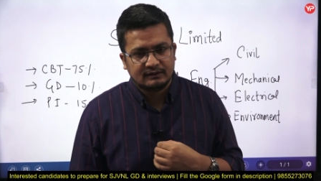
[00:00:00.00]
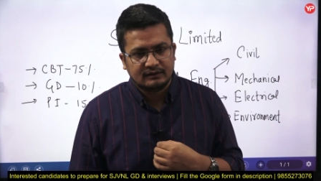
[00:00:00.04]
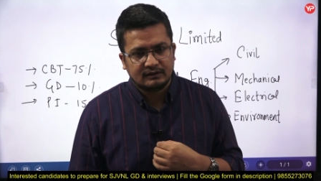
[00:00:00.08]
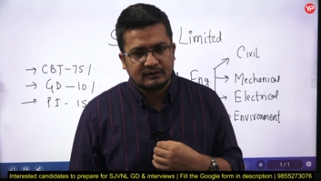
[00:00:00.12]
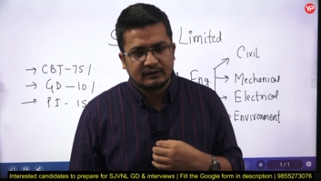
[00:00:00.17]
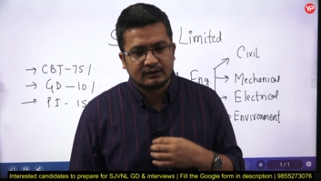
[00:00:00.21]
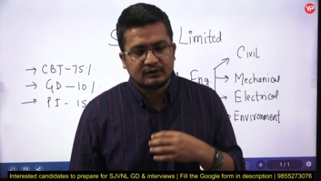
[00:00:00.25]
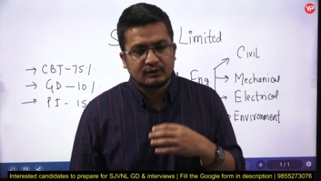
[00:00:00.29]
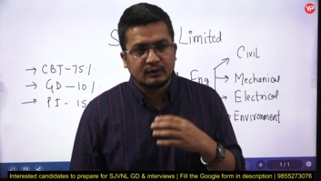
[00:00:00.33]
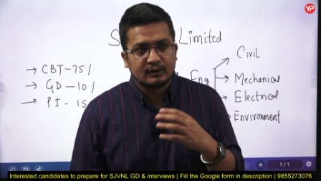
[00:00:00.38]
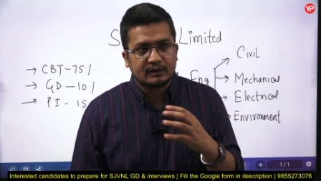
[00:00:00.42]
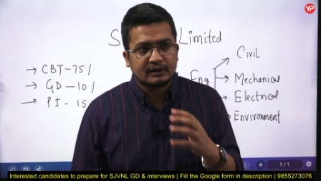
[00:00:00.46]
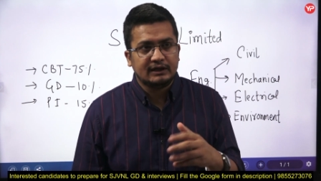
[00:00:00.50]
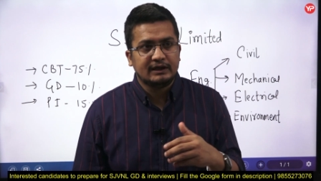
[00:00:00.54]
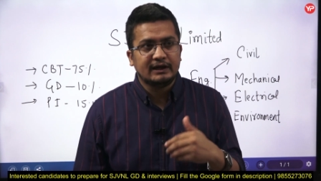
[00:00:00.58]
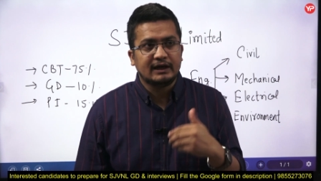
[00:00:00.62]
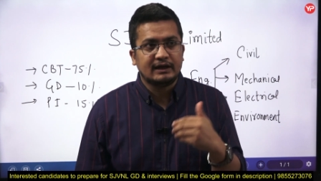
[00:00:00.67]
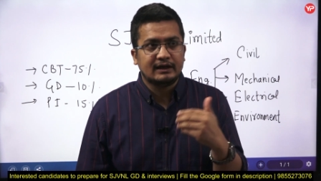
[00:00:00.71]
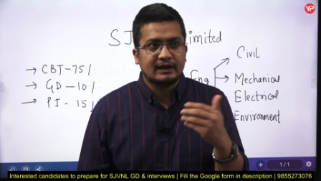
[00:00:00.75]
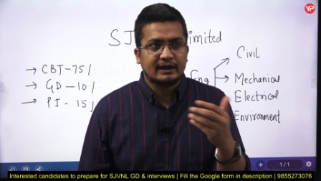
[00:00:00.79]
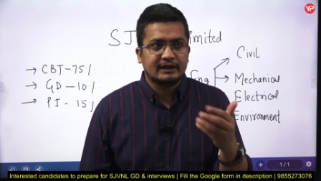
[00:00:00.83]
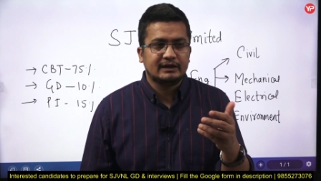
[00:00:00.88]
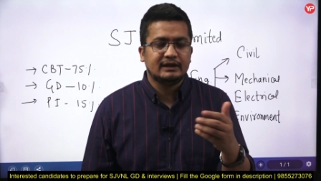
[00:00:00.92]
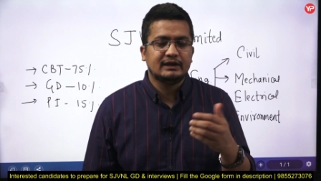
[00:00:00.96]
or totally
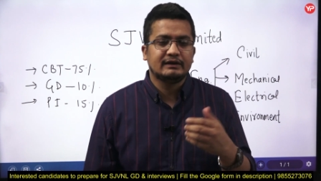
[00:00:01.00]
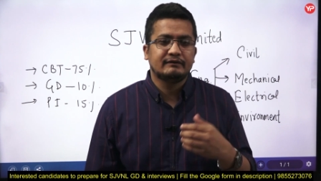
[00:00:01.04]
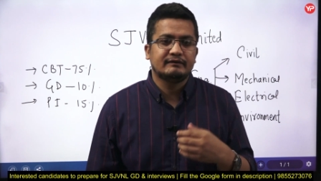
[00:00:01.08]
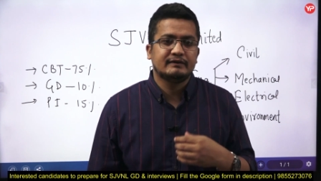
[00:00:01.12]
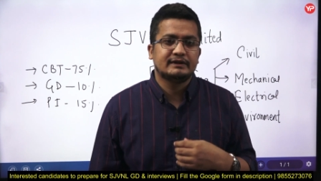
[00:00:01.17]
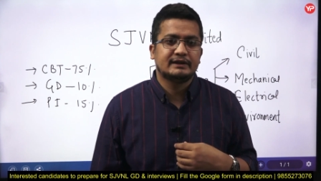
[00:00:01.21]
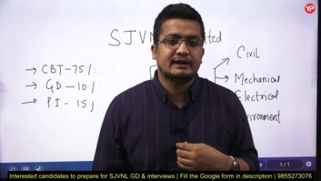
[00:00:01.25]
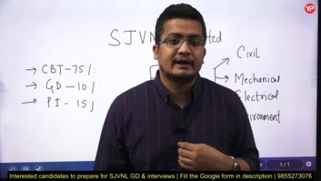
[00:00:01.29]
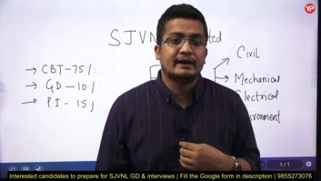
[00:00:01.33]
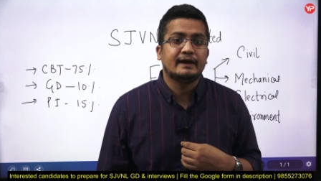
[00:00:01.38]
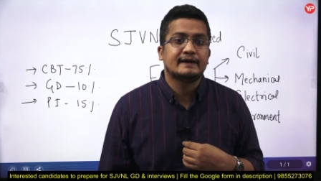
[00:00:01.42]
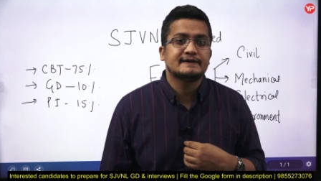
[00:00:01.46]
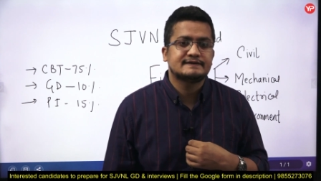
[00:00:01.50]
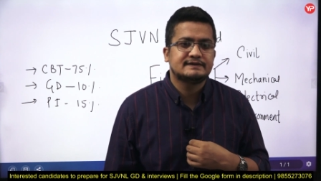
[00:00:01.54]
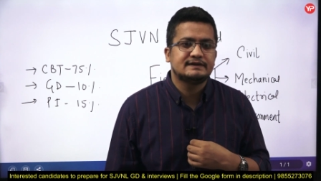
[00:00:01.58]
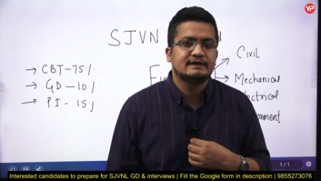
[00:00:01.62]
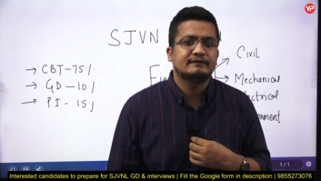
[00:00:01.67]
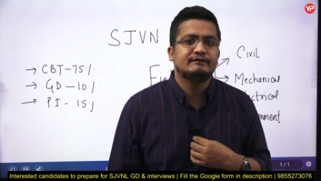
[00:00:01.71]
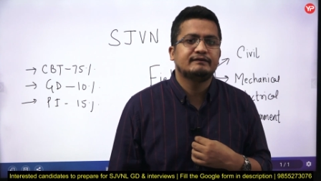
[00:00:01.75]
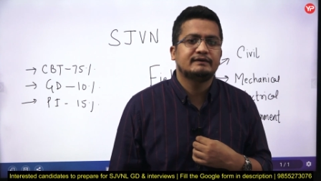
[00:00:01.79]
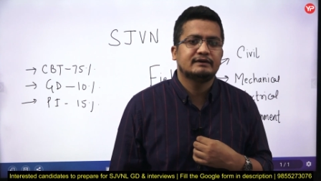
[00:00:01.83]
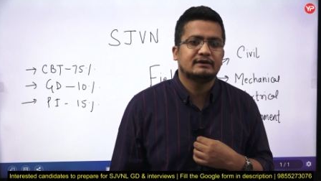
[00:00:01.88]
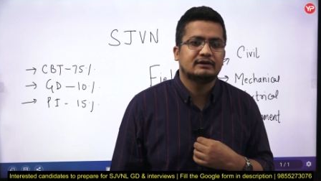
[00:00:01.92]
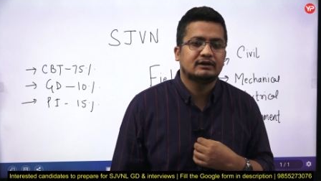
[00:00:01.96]
aligning with the S
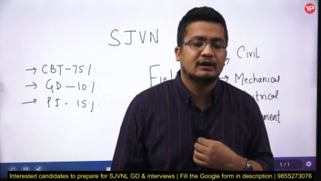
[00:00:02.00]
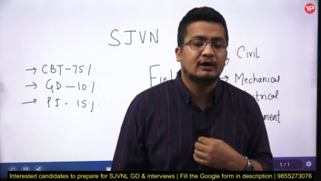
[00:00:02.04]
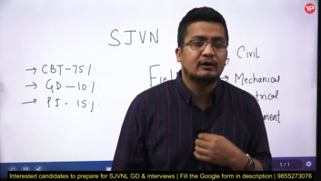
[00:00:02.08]
J V N.